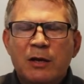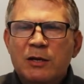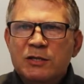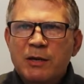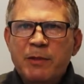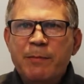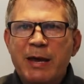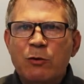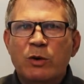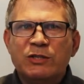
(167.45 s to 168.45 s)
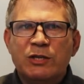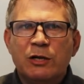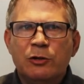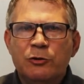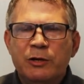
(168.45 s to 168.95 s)
Some of the main ones
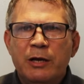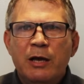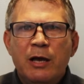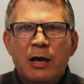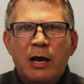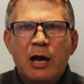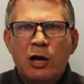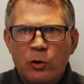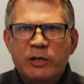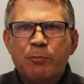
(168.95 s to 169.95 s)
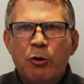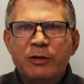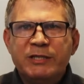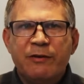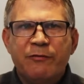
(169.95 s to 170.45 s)
include increased
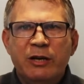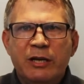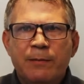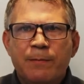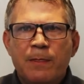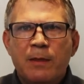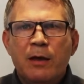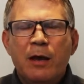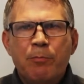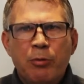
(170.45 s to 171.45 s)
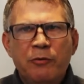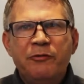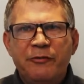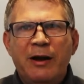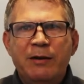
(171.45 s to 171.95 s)
productivity, improved
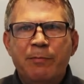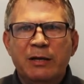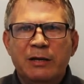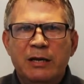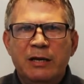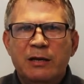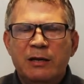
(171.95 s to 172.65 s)
findability,